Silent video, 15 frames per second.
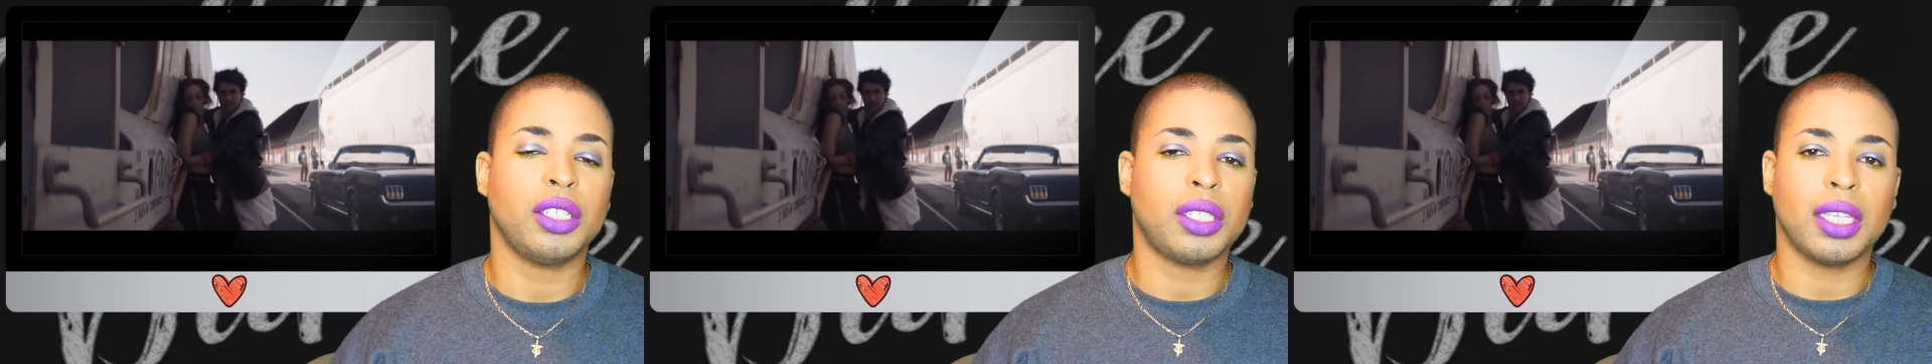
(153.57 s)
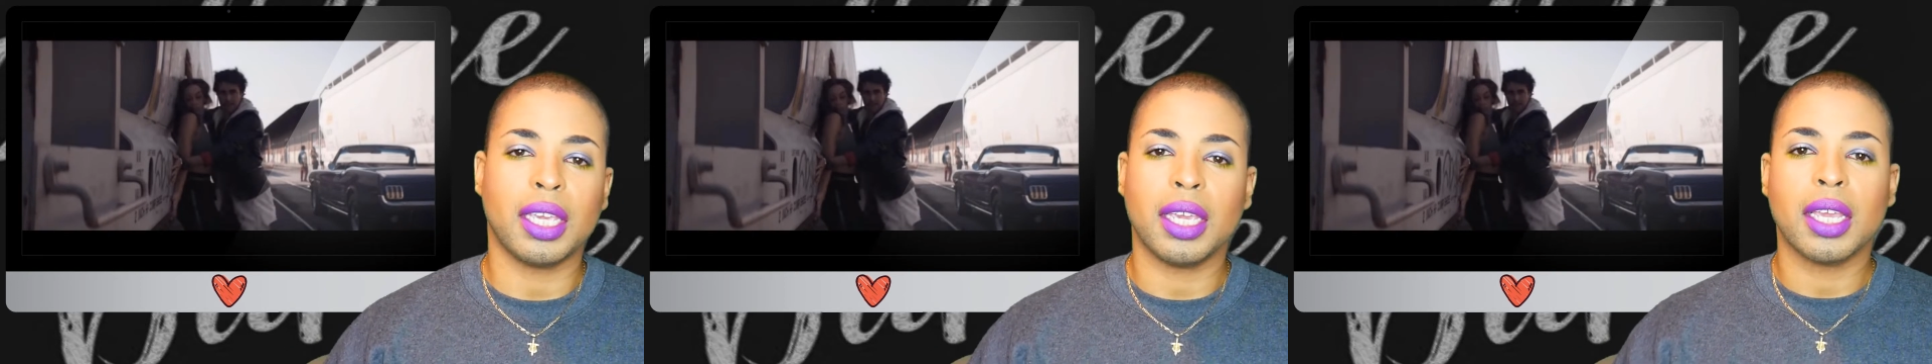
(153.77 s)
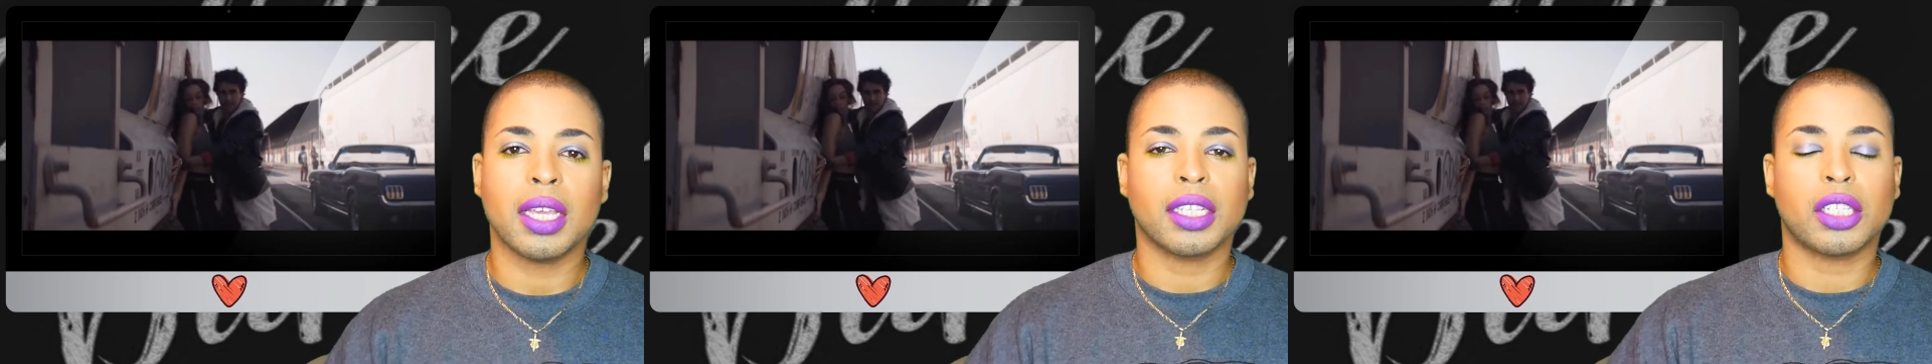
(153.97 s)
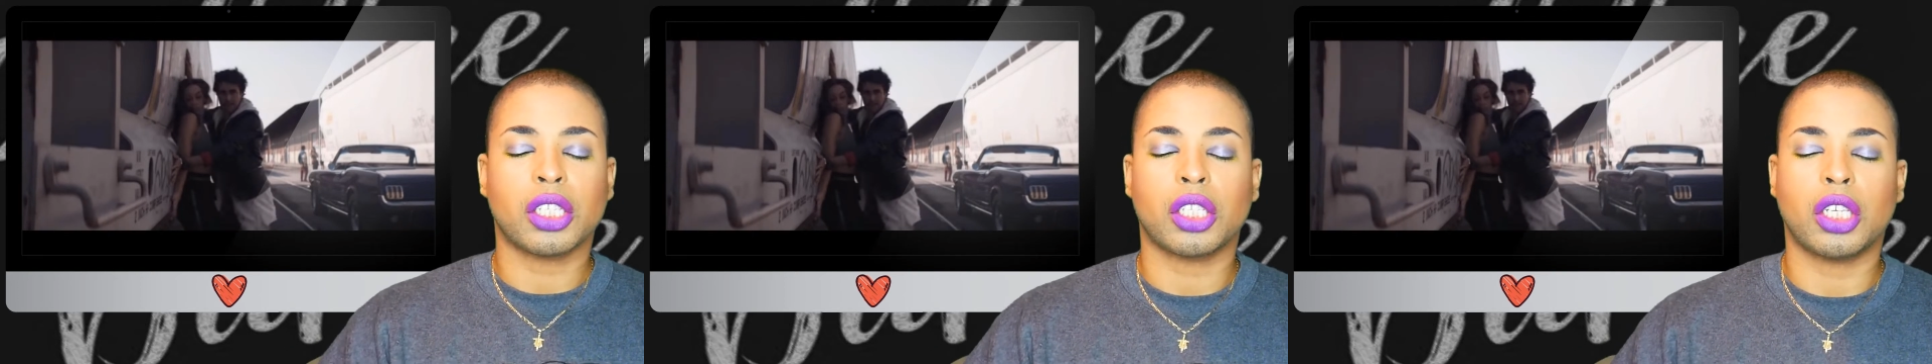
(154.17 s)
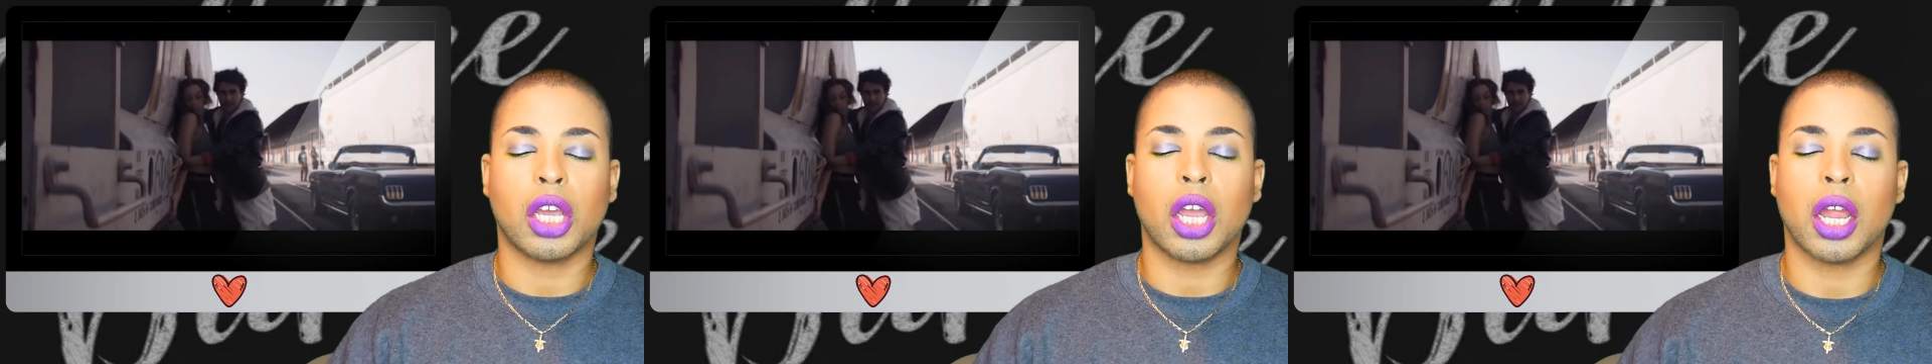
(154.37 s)
Do you see?
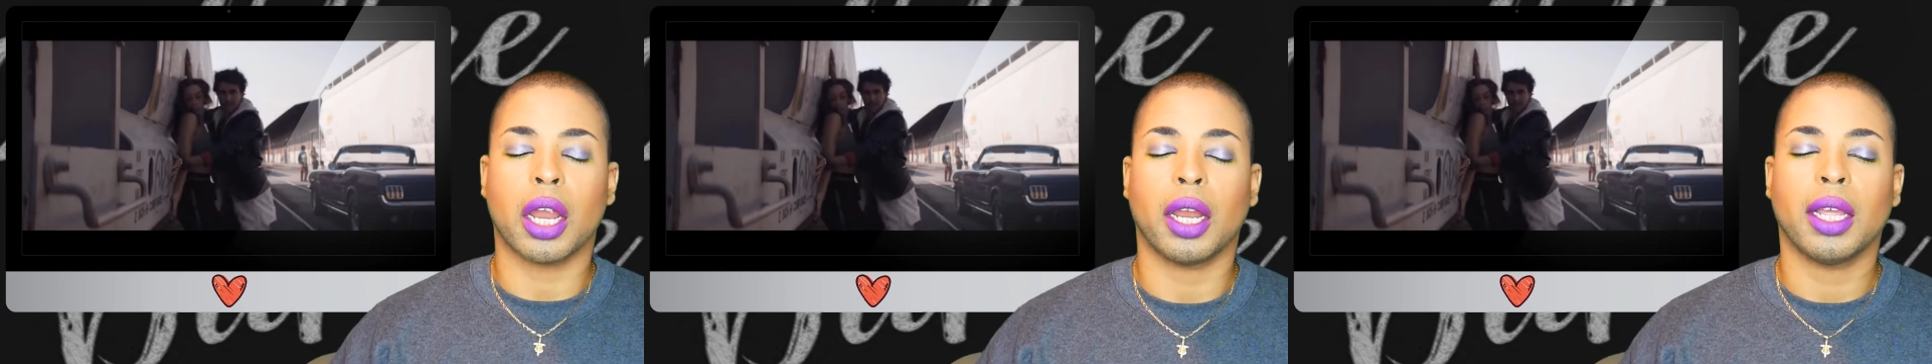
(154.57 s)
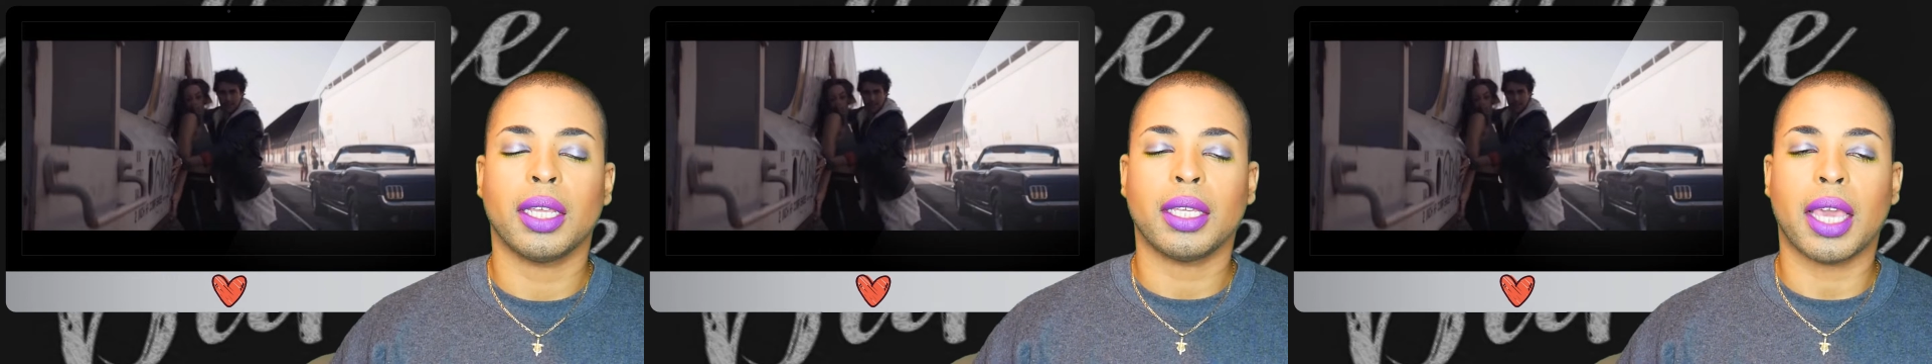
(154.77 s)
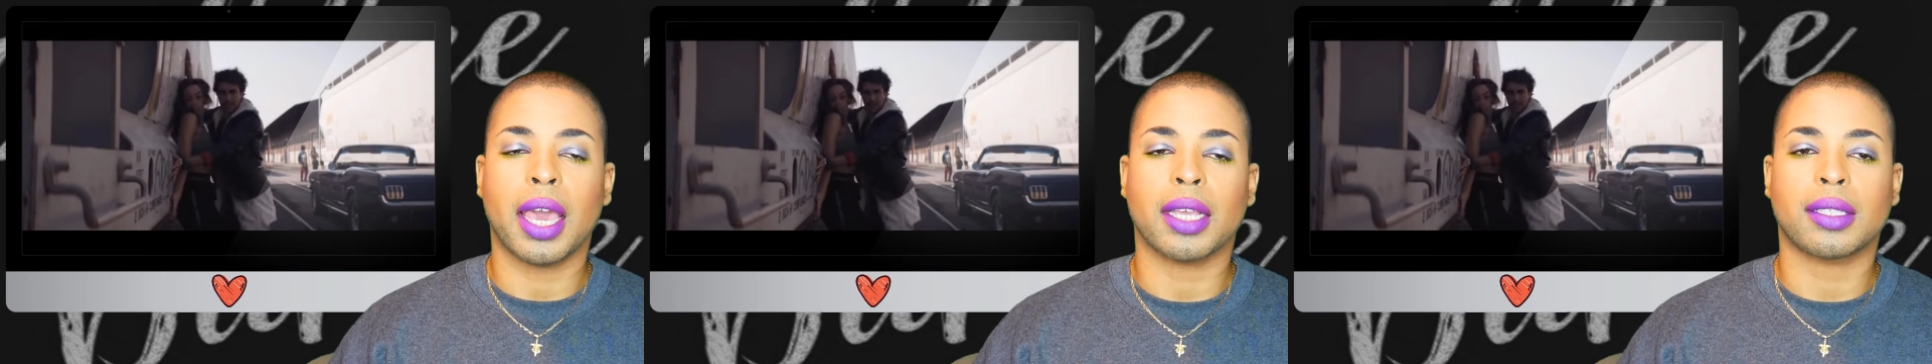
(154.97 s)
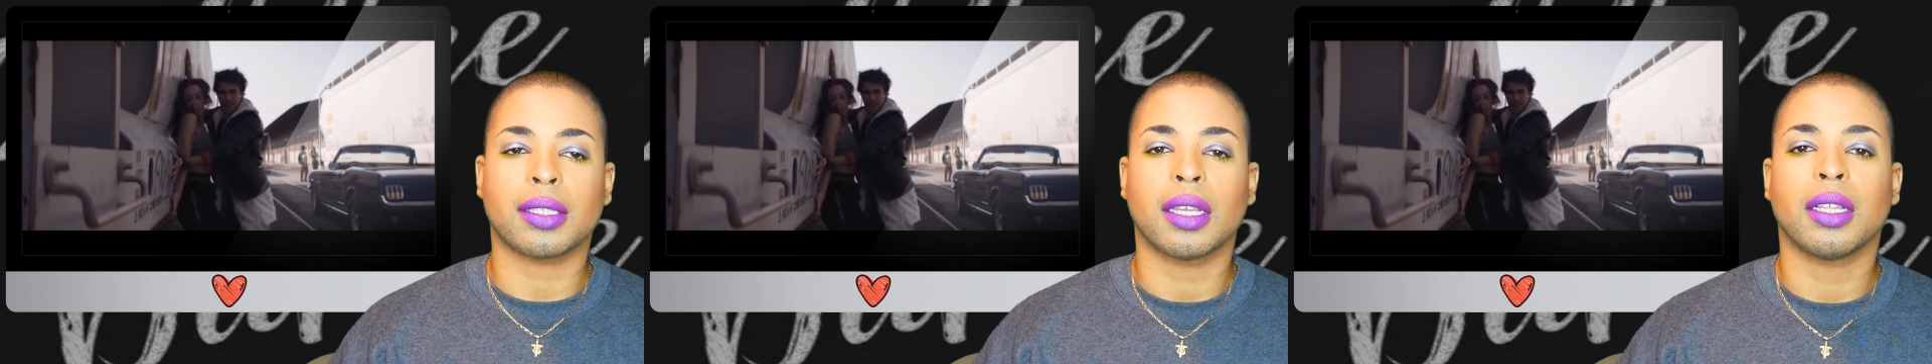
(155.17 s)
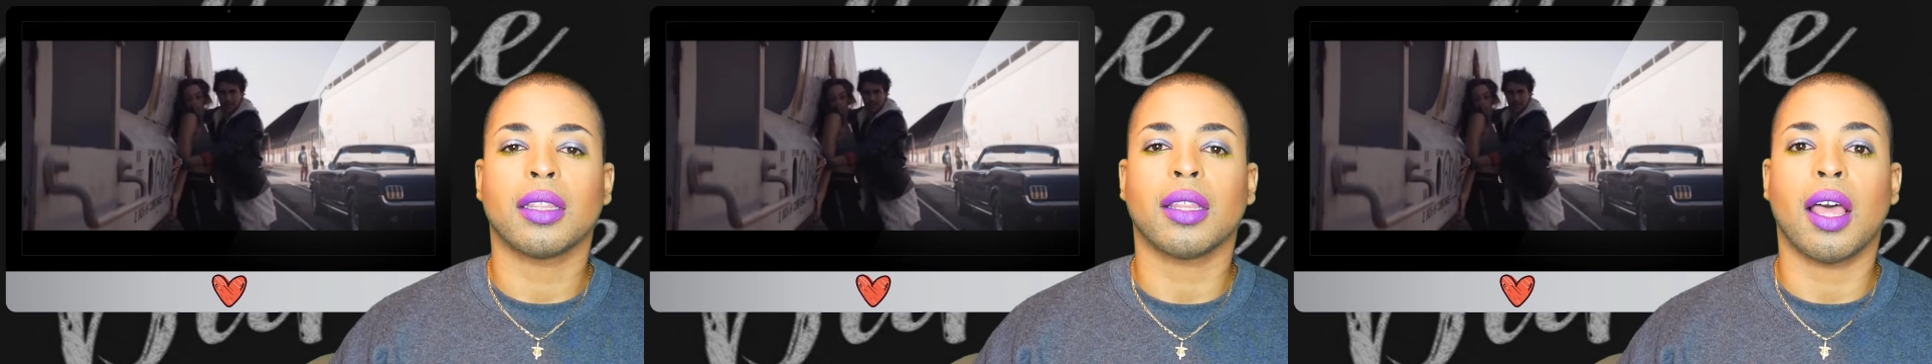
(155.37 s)
Star.
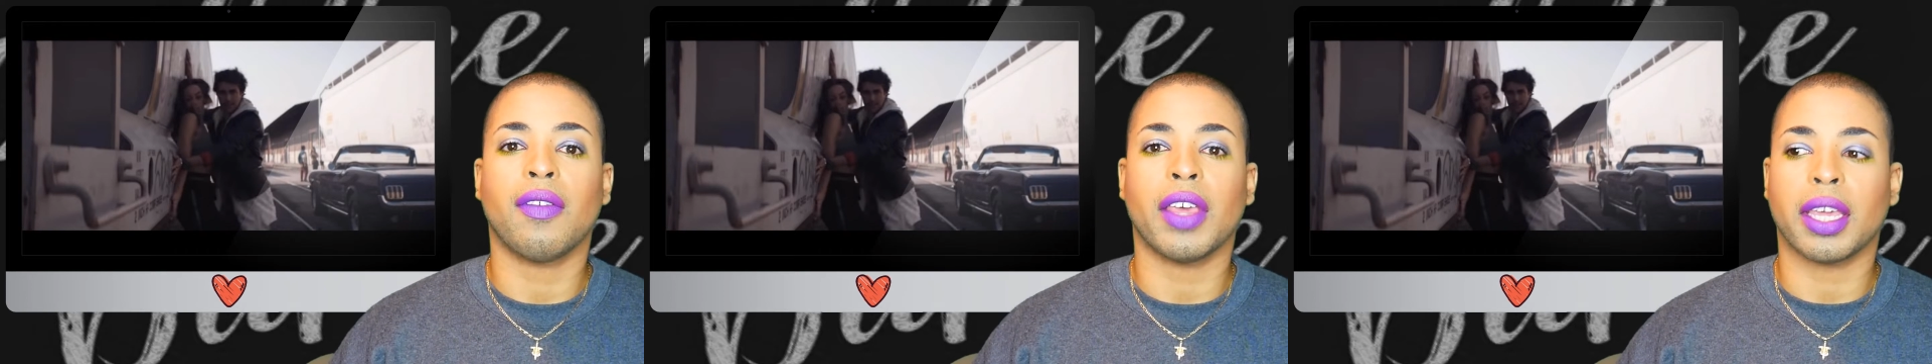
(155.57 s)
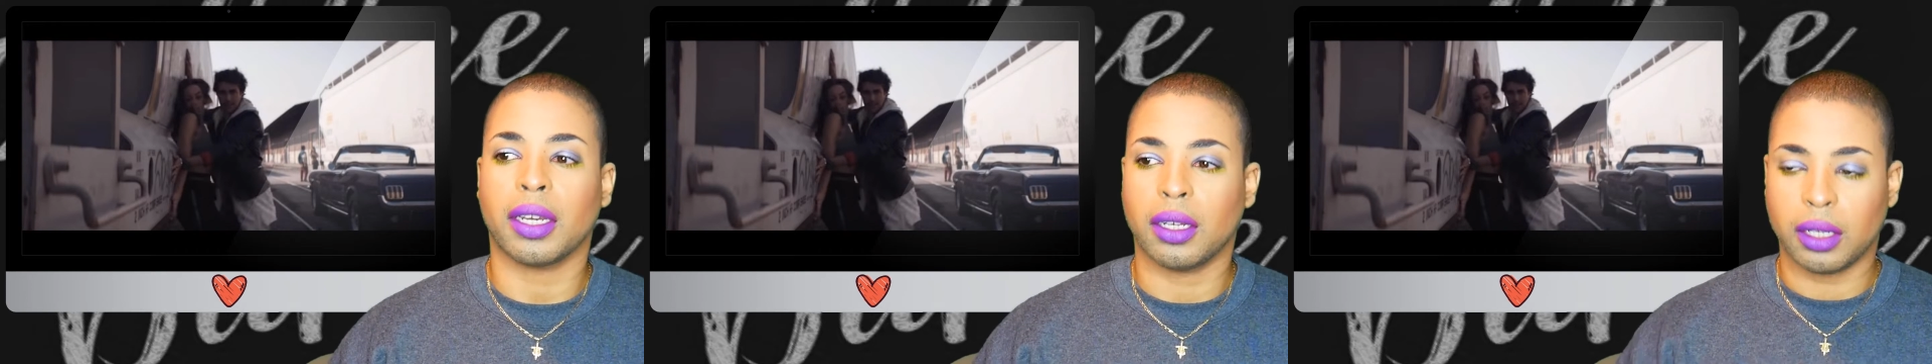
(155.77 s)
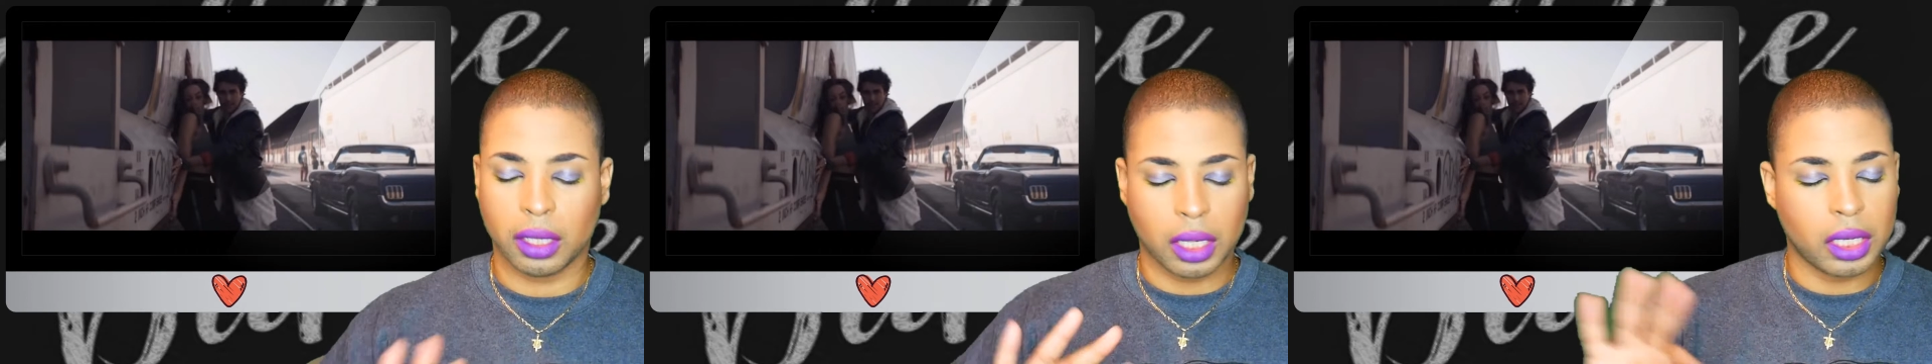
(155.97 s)
Yes. Love it.